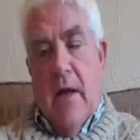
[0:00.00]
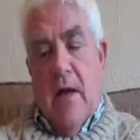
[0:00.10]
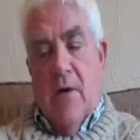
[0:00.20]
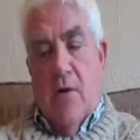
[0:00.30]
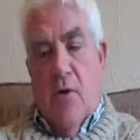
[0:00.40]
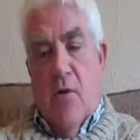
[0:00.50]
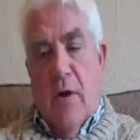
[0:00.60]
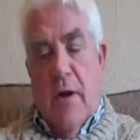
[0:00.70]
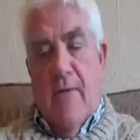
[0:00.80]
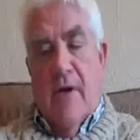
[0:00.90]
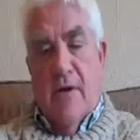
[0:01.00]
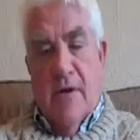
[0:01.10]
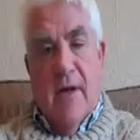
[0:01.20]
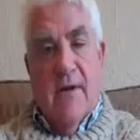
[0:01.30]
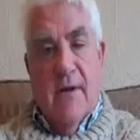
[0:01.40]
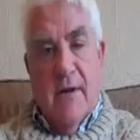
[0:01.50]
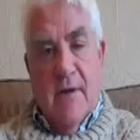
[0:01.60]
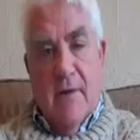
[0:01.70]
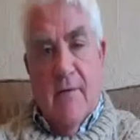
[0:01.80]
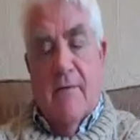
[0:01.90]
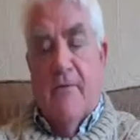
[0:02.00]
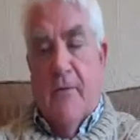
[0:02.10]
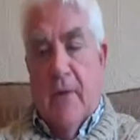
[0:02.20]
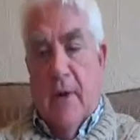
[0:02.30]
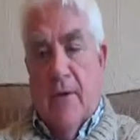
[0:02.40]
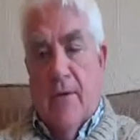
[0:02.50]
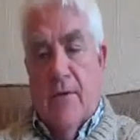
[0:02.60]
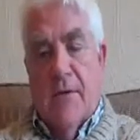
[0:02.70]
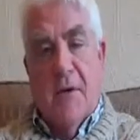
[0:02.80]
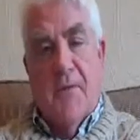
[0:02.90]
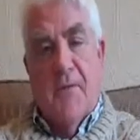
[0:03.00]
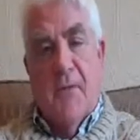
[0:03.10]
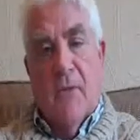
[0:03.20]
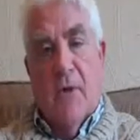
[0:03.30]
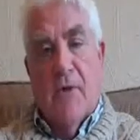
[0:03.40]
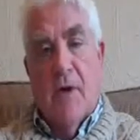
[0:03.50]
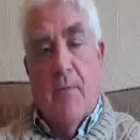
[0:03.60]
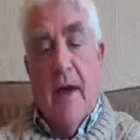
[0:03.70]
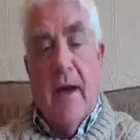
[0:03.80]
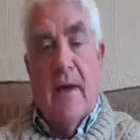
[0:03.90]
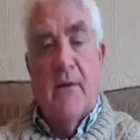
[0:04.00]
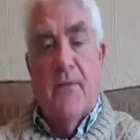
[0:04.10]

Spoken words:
So I eventually sent the kit off, got contact back,